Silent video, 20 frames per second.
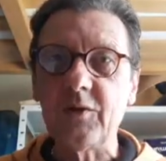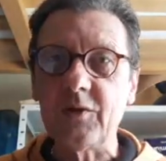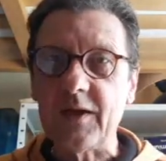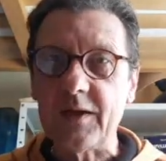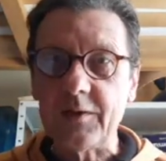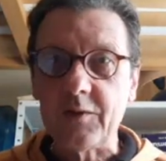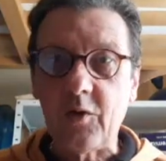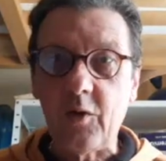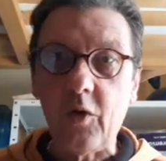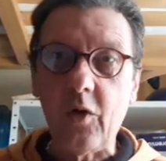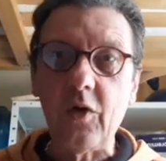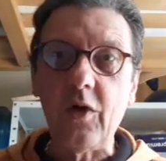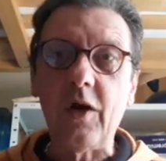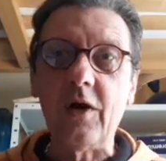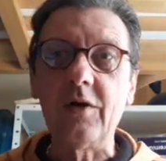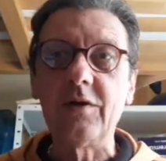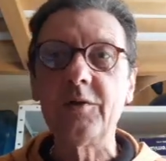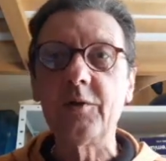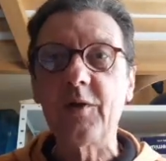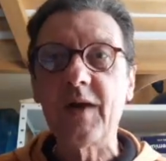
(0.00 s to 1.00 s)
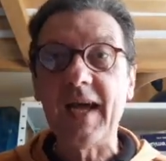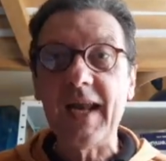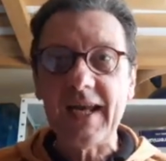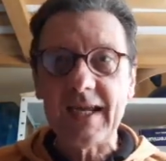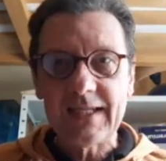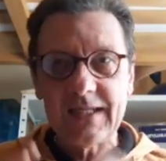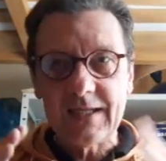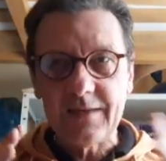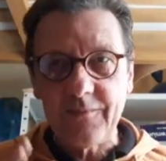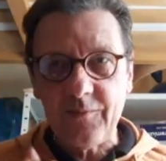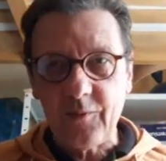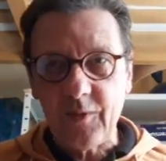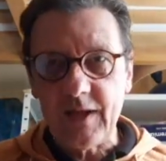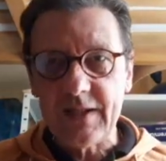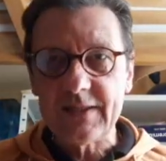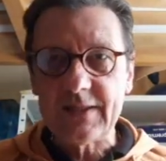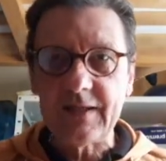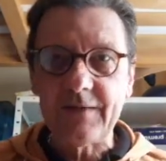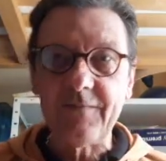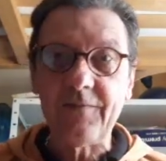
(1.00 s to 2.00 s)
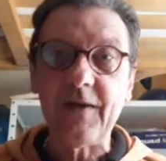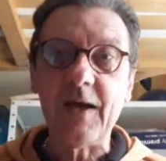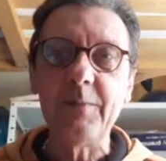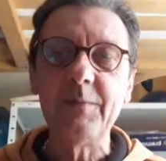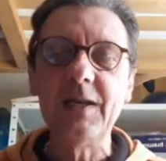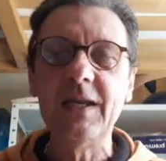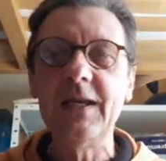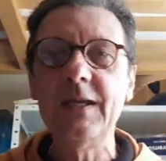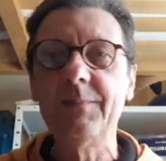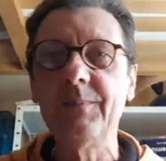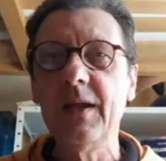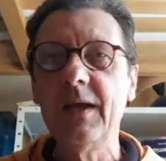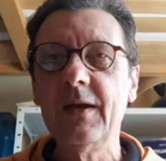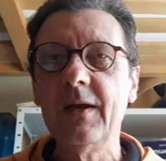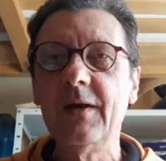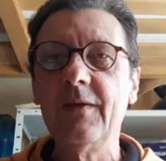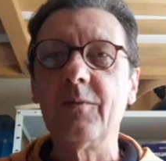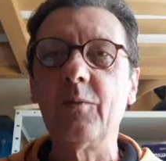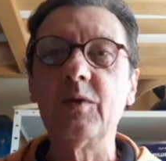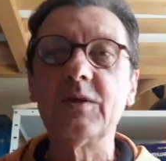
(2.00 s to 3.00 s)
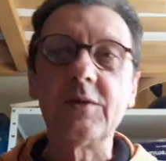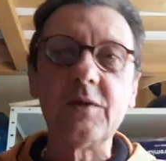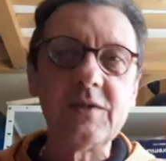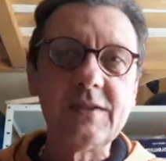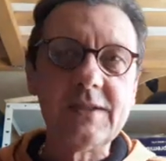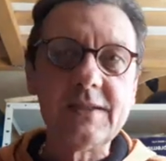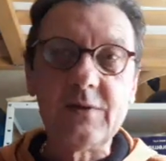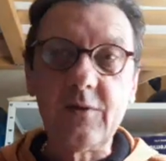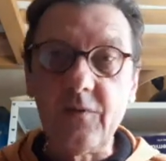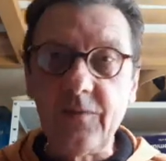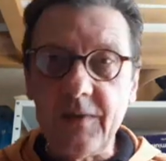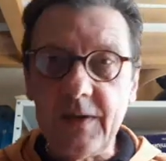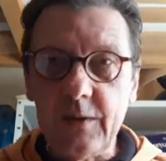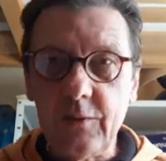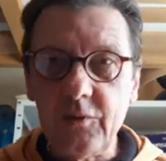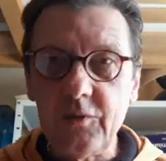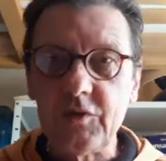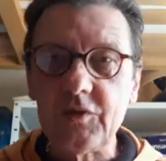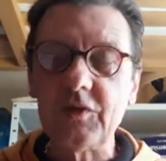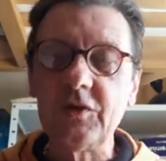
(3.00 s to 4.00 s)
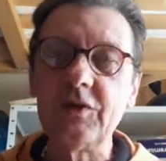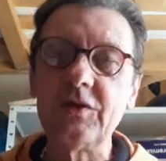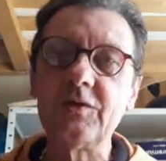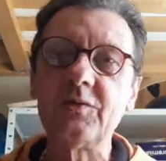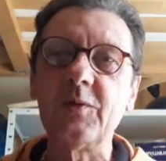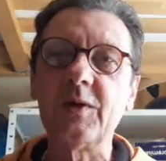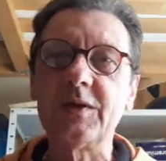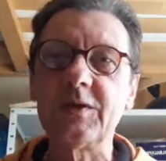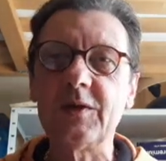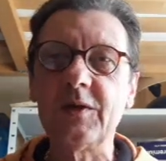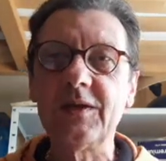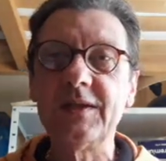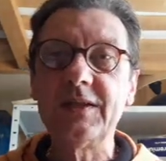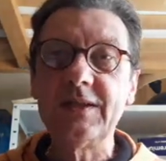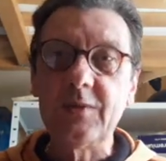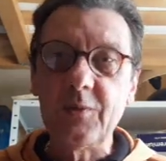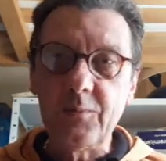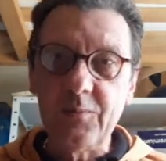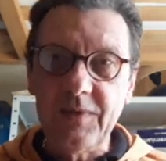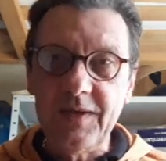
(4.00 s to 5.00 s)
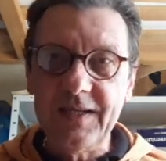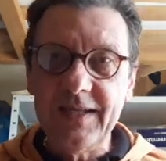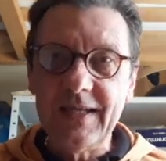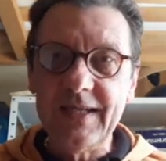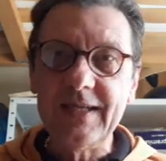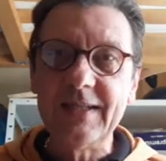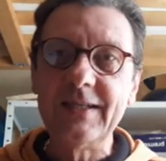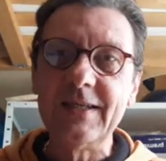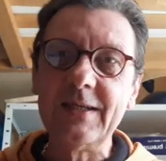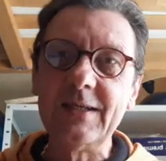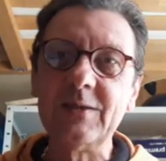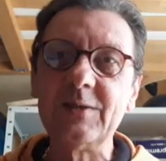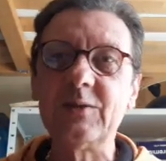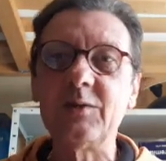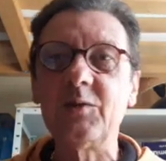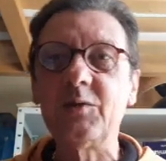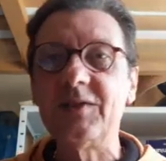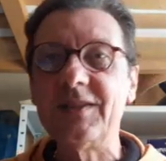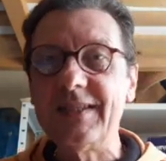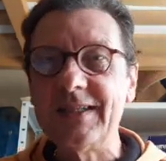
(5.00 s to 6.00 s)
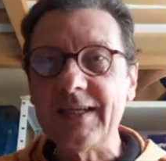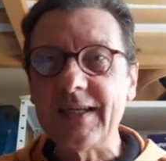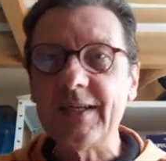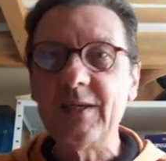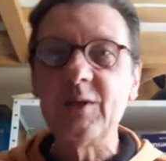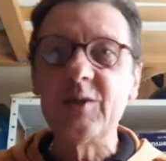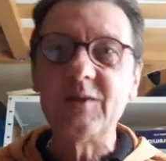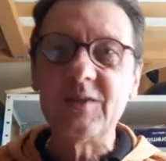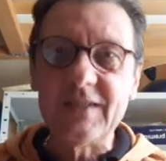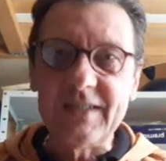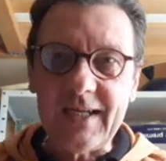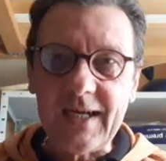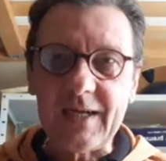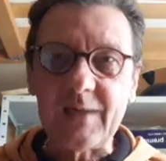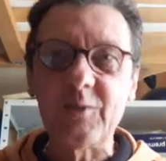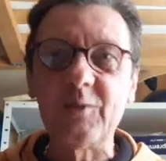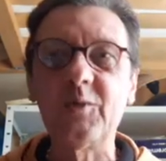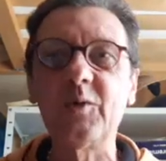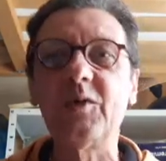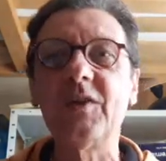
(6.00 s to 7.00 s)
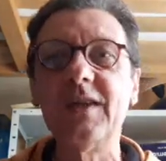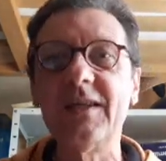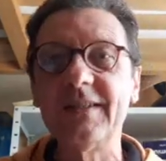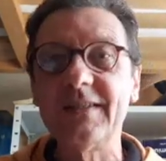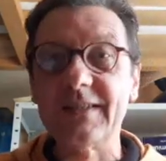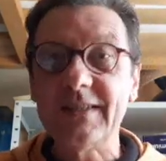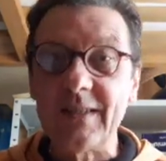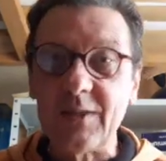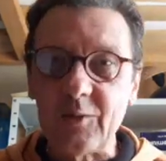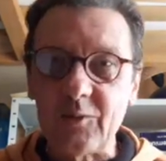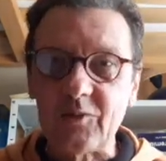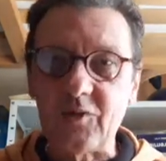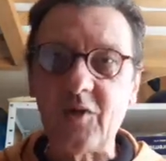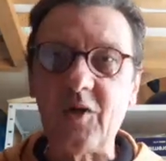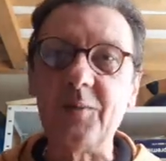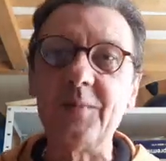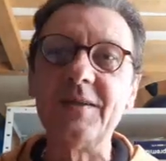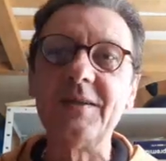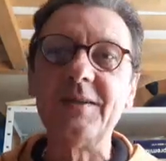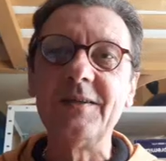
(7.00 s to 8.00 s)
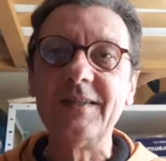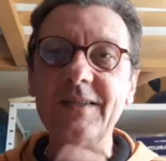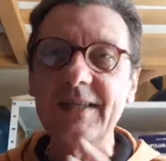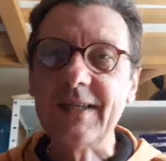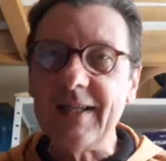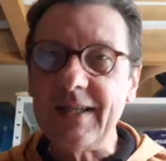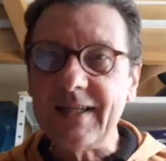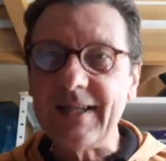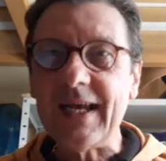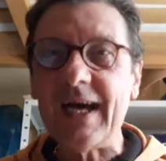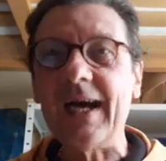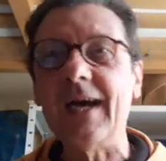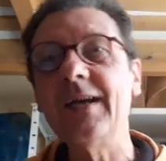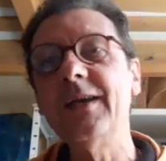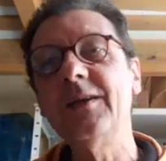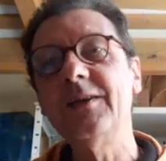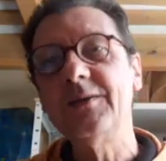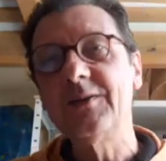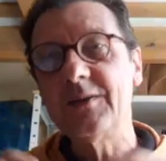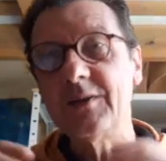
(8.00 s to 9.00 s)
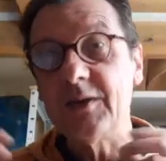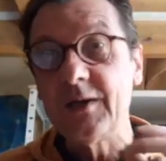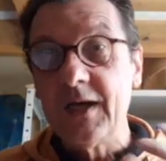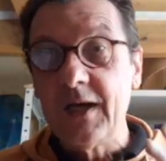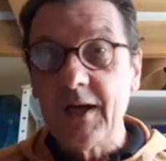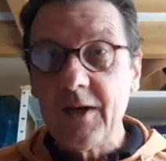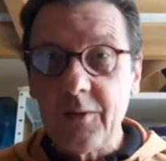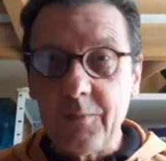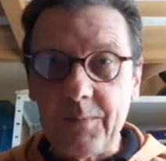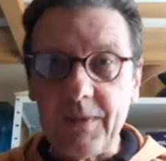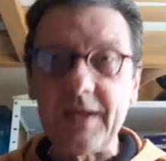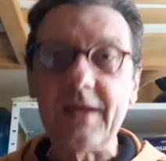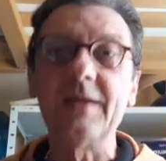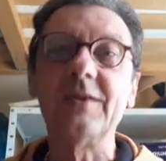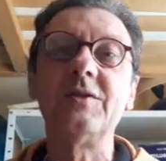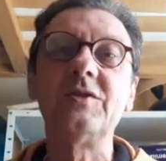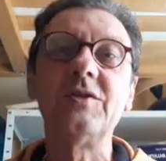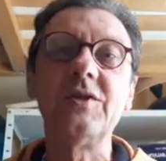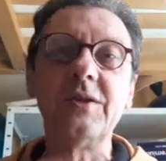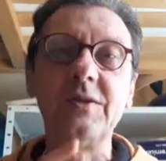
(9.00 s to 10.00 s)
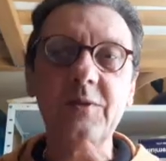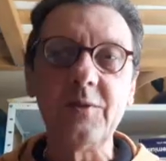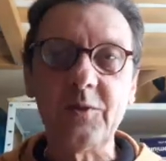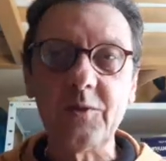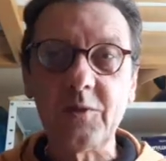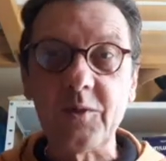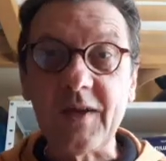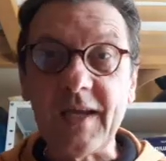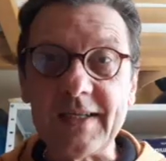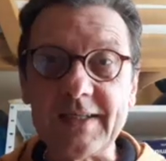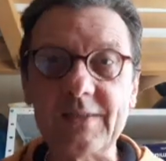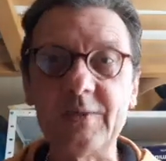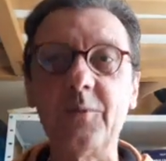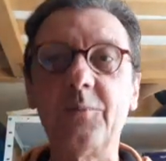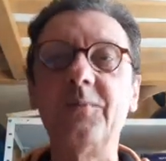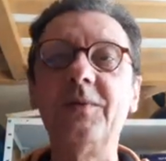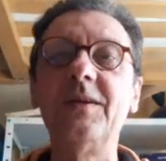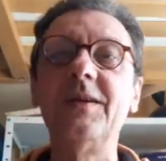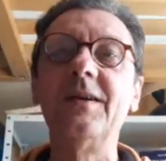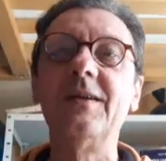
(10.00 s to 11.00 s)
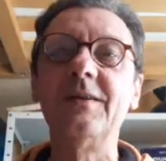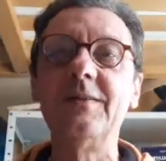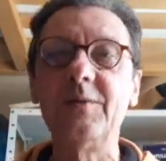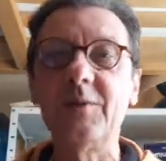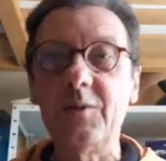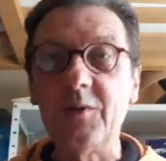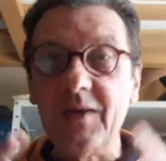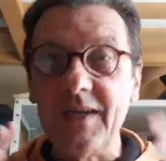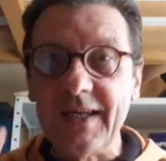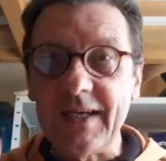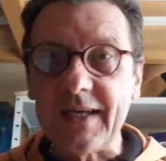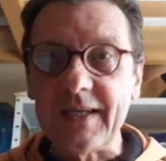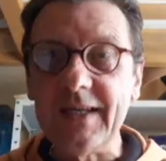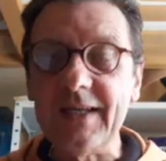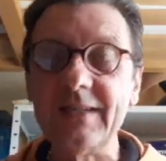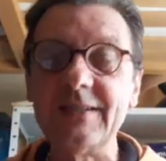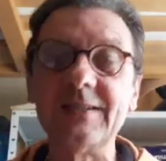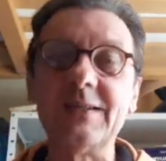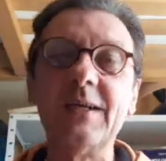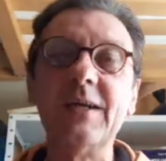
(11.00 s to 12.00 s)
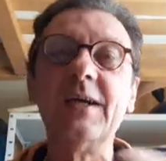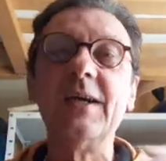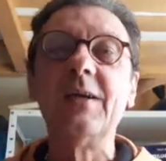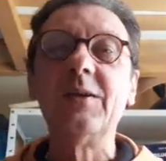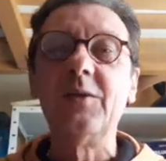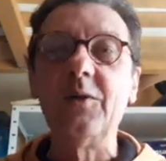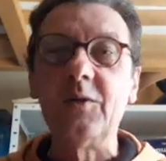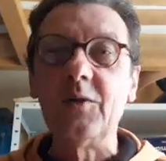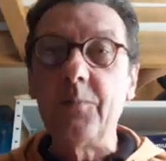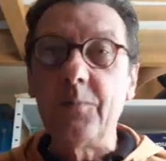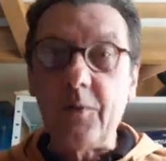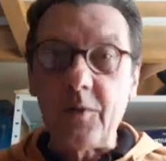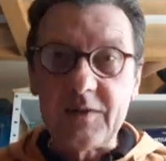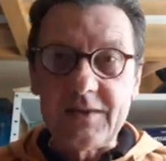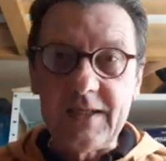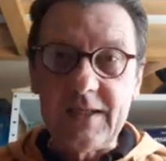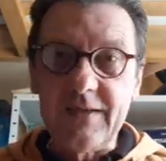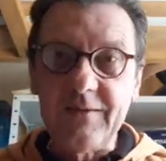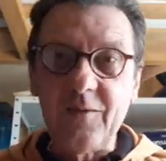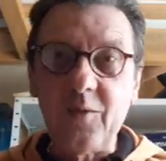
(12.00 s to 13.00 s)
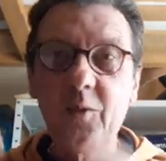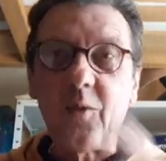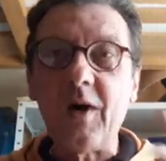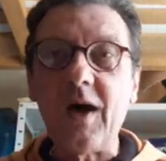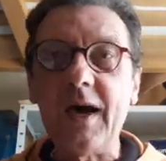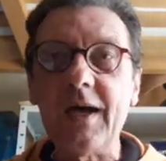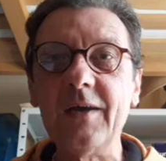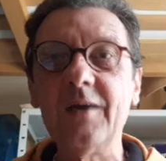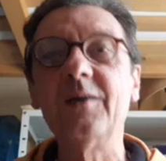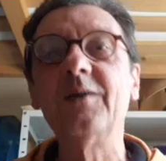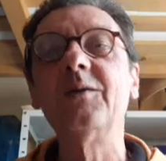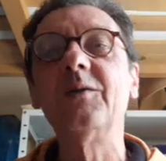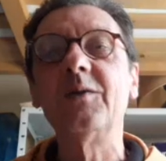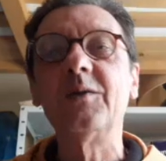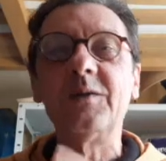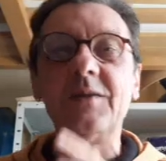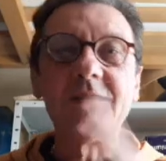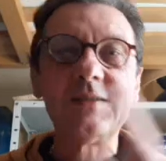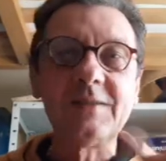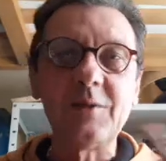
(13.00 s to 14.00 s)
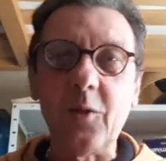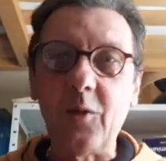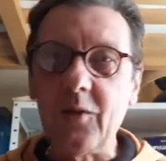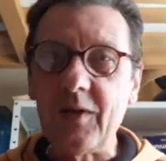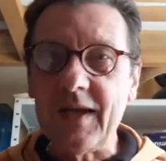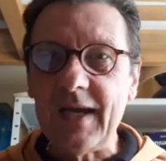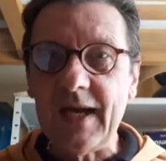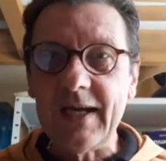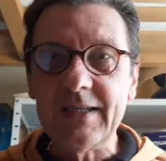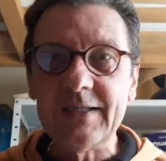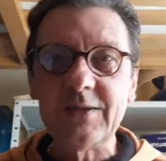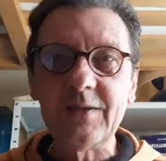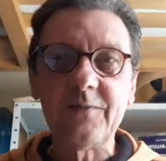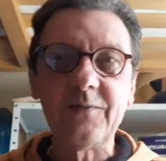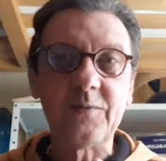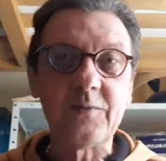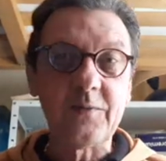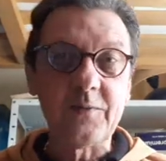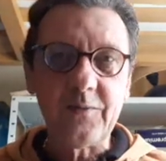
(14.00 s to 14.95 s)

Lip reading: You can call on your galactic friends and family, whether it is the Venusians, whether it is the Pleiadians, the Sirians, the Arcturians, the Andromedans, the Antarians, the Pegasian, the Cassiopeian, the Lyrians, the positive Orion. There's all kinds of